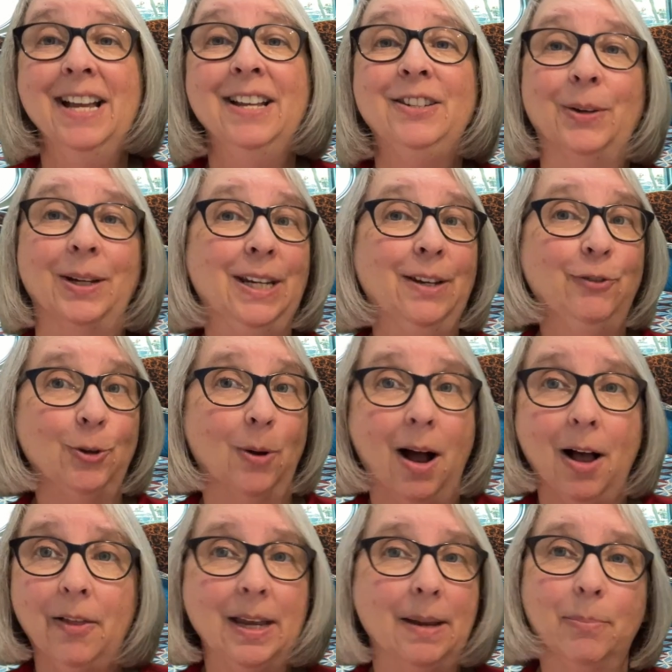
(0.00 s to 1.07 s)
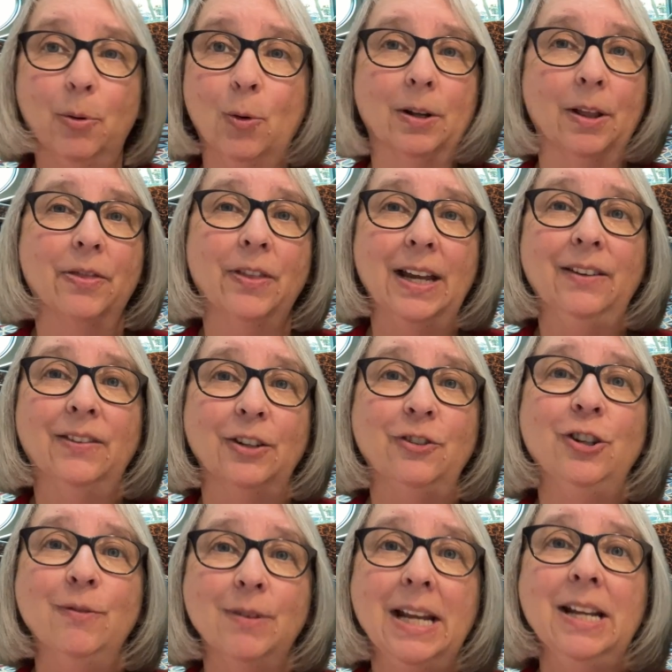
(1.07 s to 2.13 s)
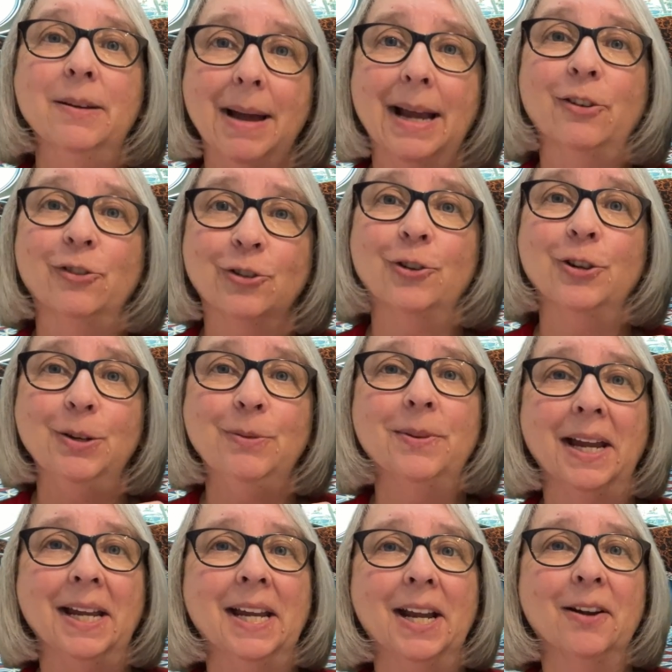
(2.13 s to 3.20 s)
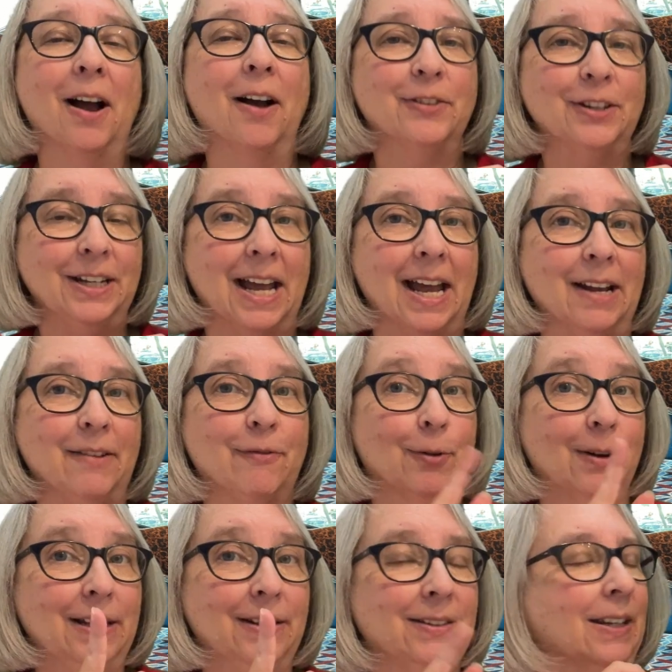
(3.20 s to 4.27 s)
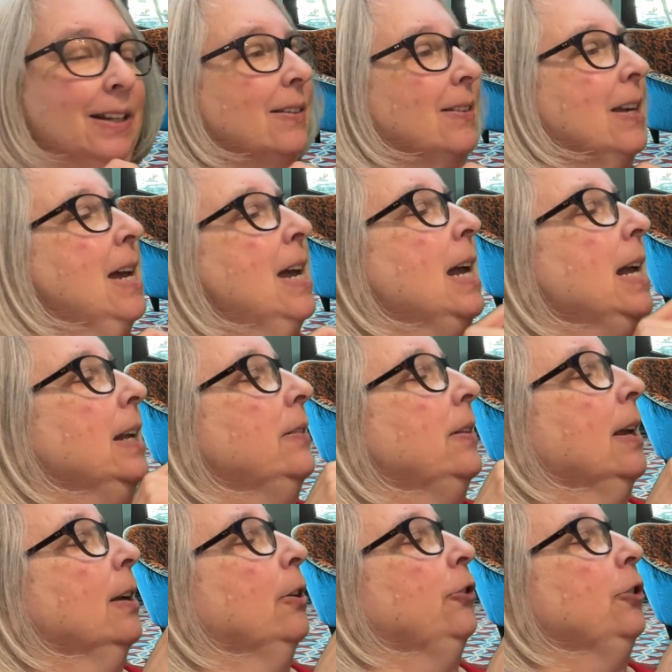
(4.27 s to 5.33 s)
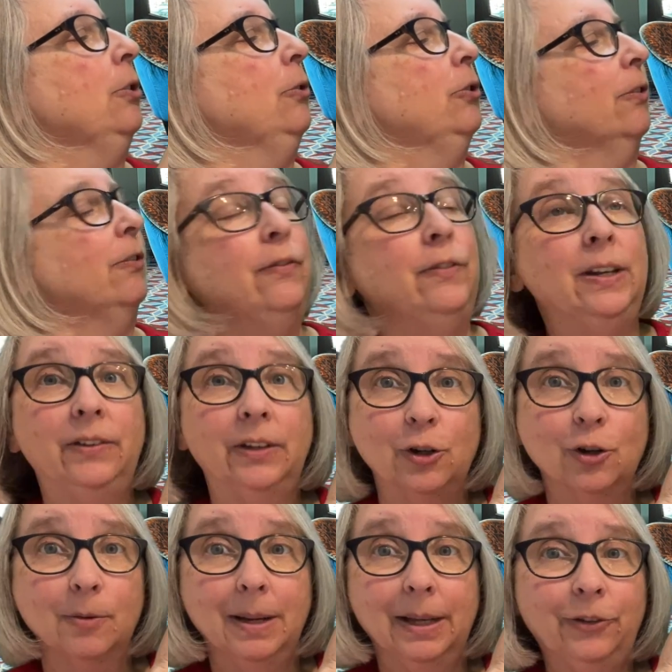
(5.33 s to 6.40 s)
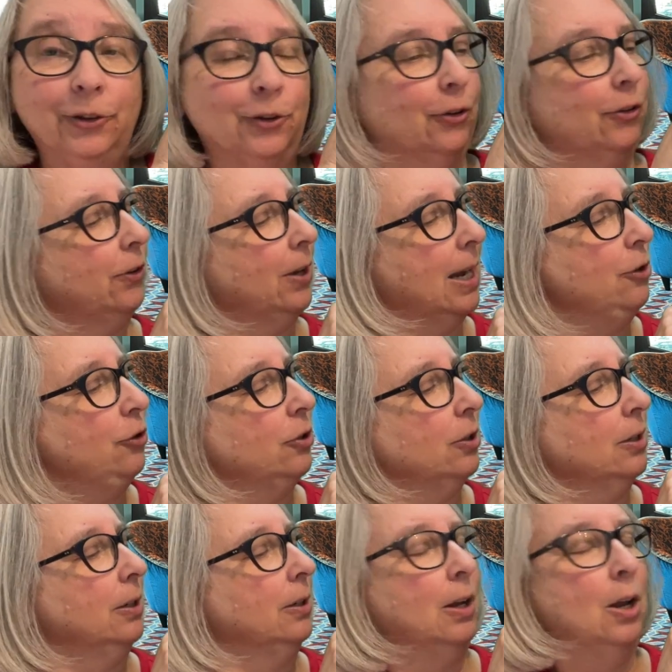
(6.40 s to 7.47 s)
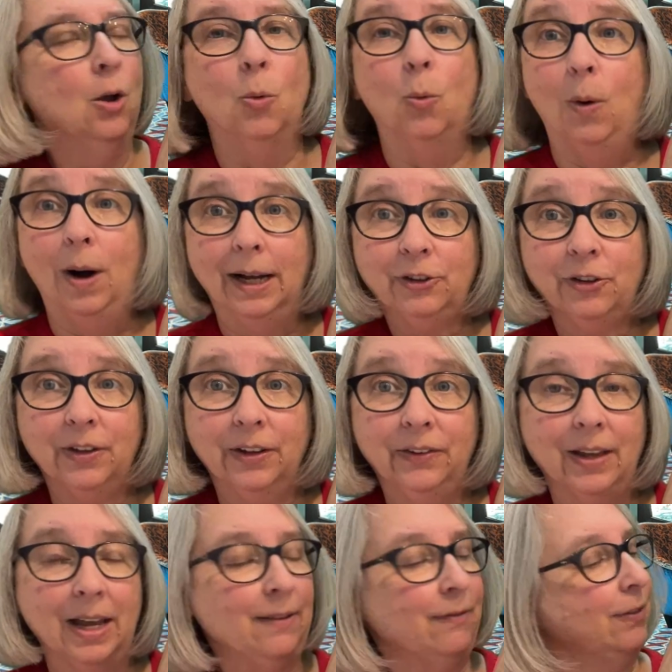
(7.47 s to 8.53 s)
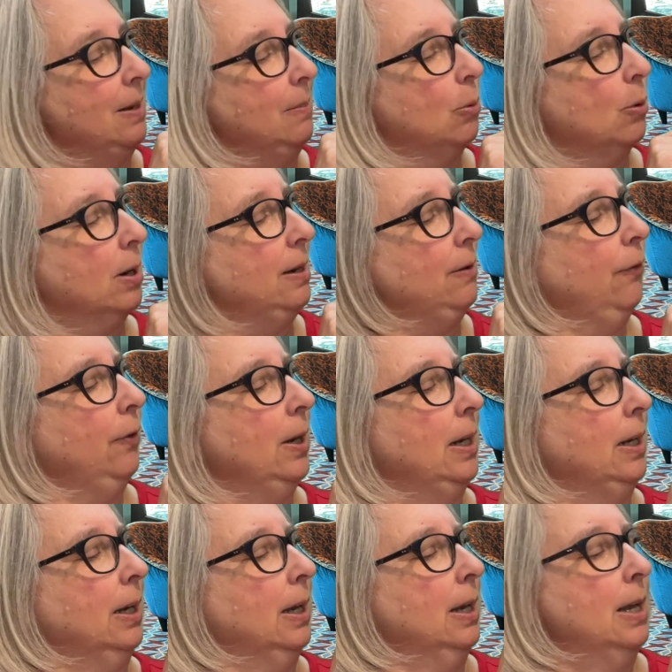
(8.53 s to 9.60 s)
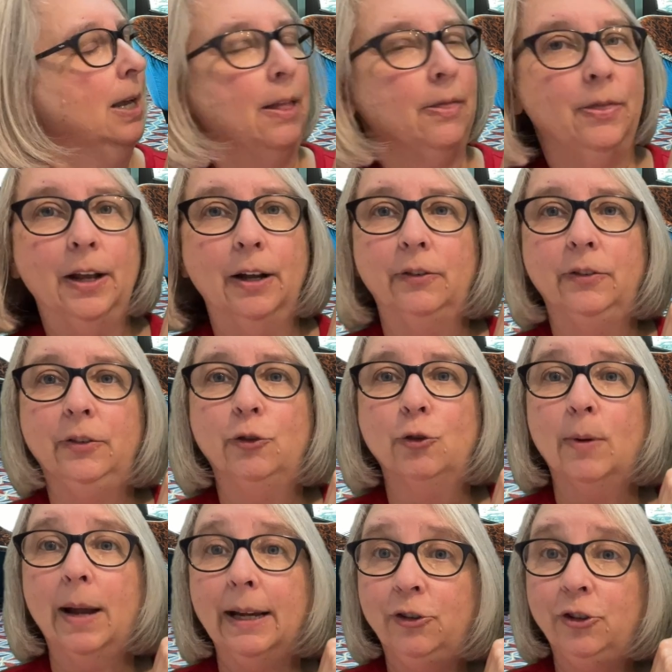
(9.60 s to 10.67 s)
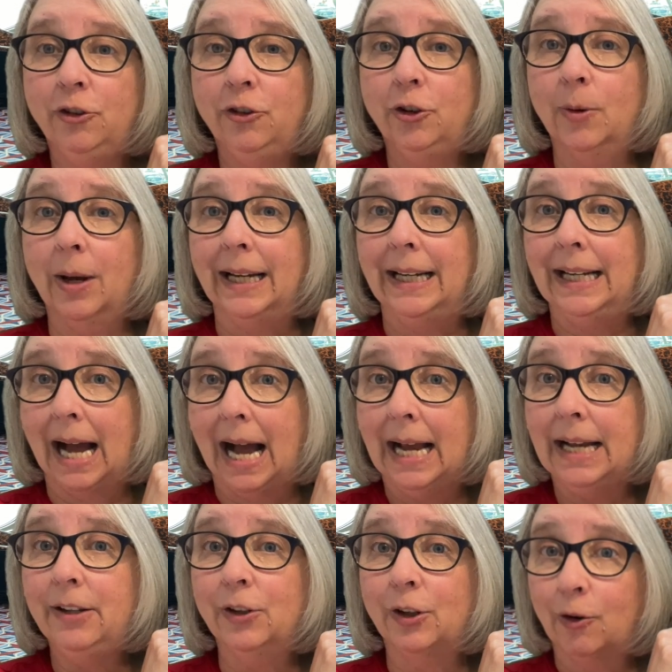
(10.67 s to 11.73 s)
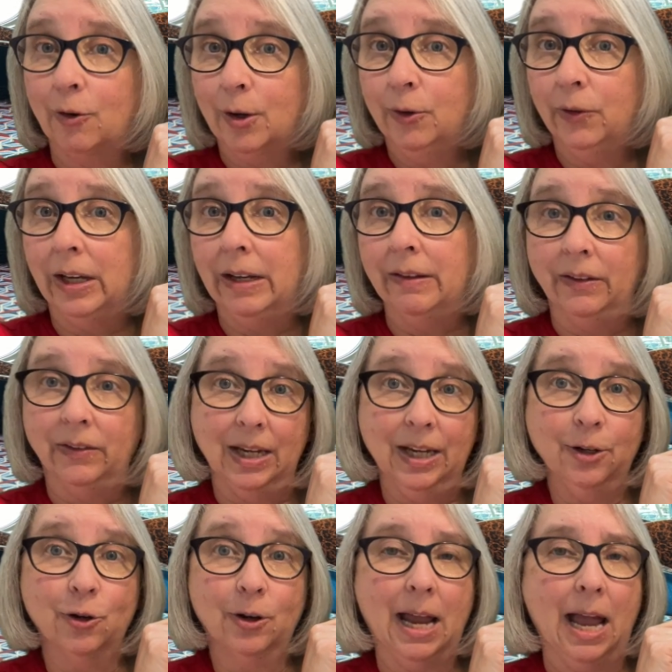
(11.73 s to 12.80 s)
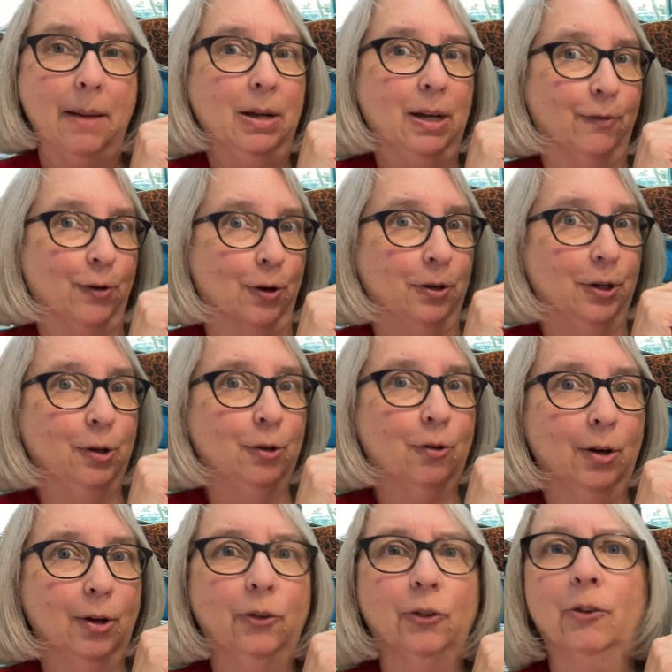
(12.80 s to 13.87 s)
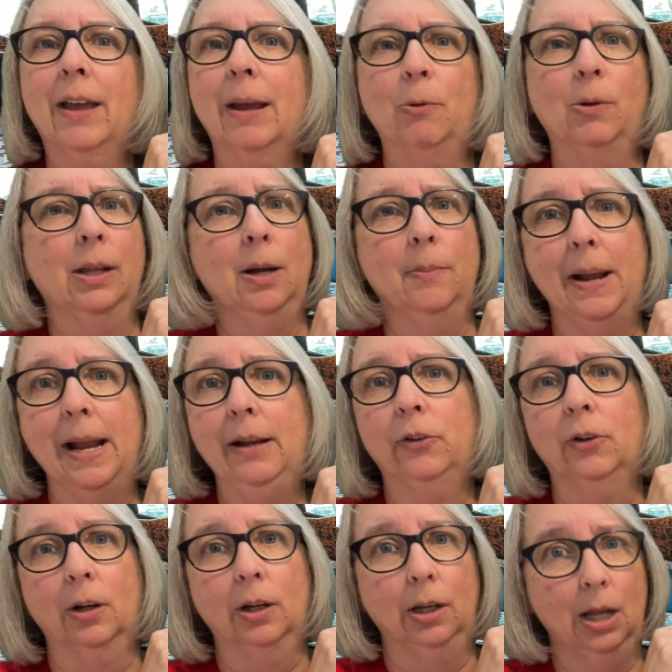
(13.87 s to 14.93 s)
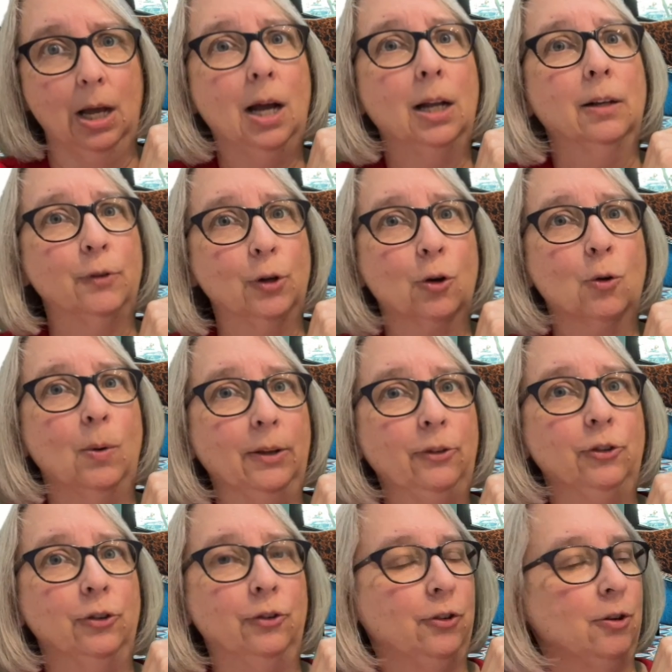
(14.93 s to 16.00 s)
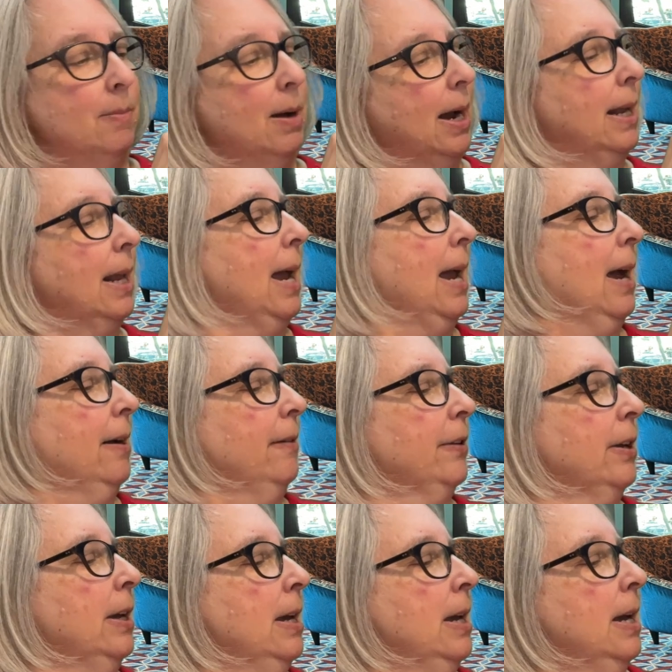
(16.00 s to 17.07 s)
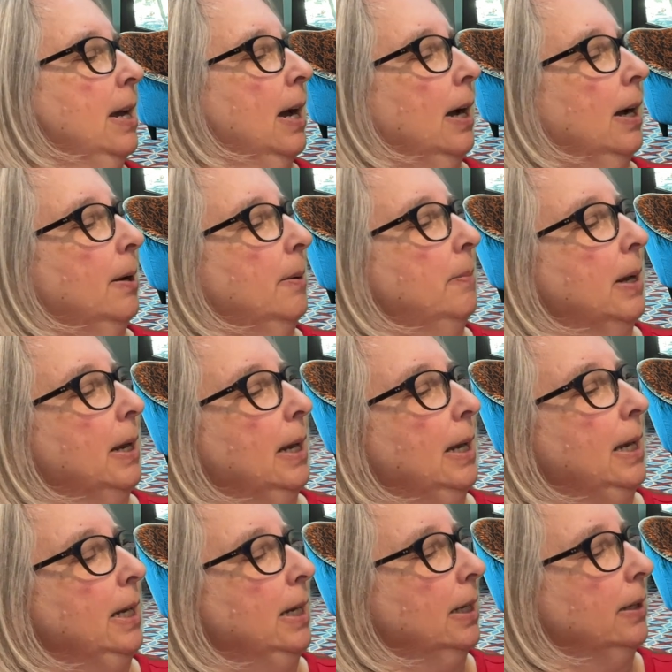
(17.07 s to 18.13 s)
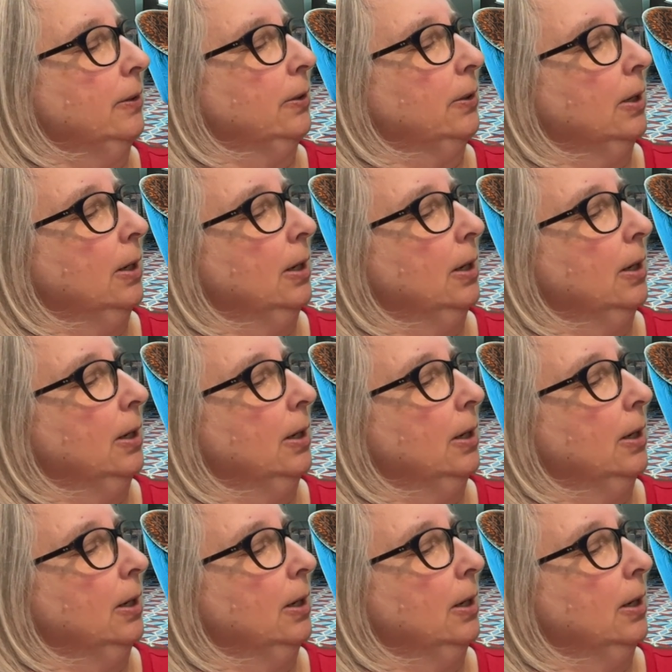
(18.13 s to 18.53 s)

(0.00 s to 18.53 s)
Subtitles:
So it gives you all the important things that you need to make sure you take care of today. For instance, it tells you to visit your muster station, watch the safety briefing, that directs you to a guide to cruising that's in your cabin. If you're a new cruiser, that will help answer a lot of your questions you might have. It